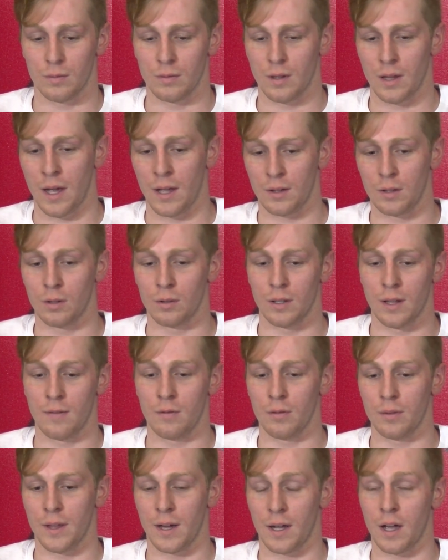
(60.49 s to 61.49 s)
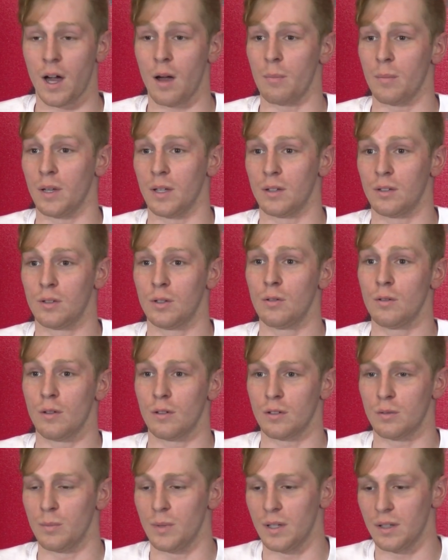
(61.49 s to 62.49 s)
at the level that got me to
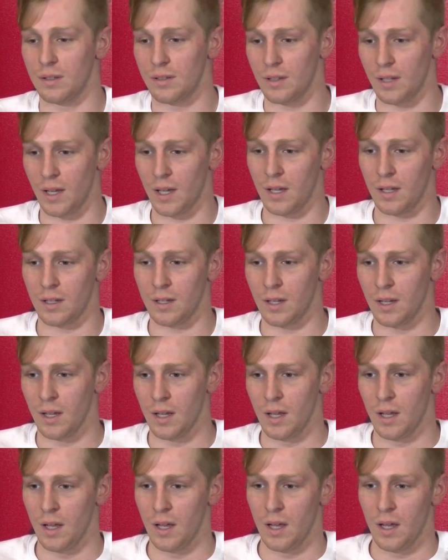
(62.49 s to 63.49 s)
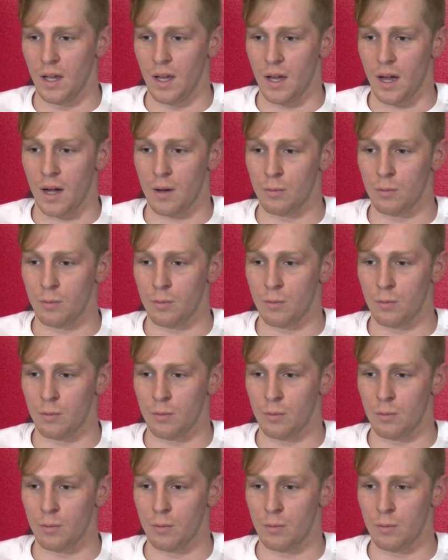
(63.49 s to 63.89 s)
those meets. And I